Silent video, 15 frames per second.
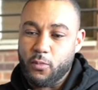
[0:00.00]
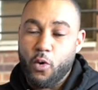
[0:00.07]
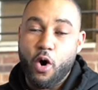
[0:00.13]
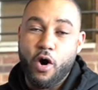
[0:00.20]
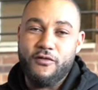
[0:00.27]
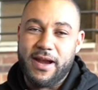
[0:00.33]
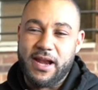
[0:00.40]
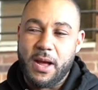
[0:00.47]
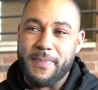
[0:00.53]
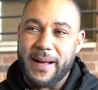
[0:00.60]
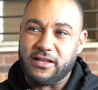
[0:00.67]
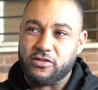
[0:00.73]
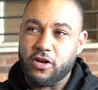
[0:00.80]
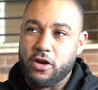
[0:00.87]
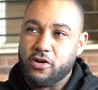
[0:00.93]
We're already at a
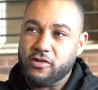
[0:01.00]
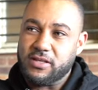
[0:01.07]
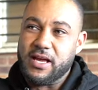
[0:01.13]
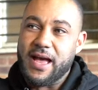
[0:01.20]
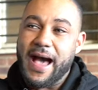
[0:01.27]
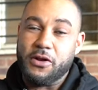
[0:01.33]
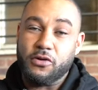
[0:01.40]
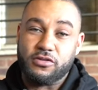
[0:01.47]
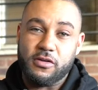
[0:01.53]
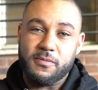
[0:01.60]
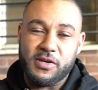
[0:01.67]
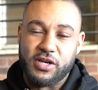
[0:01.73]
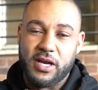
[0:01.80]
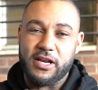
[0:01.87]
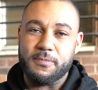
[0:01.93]
start because the adductor
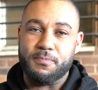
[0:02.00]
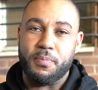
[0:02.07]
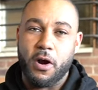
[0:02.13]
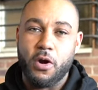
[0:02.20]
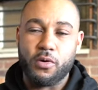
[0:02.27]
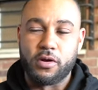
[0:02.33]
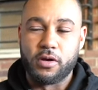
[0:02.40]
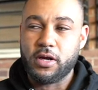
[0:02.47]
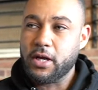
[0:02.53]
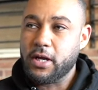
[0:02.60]
machine is broke.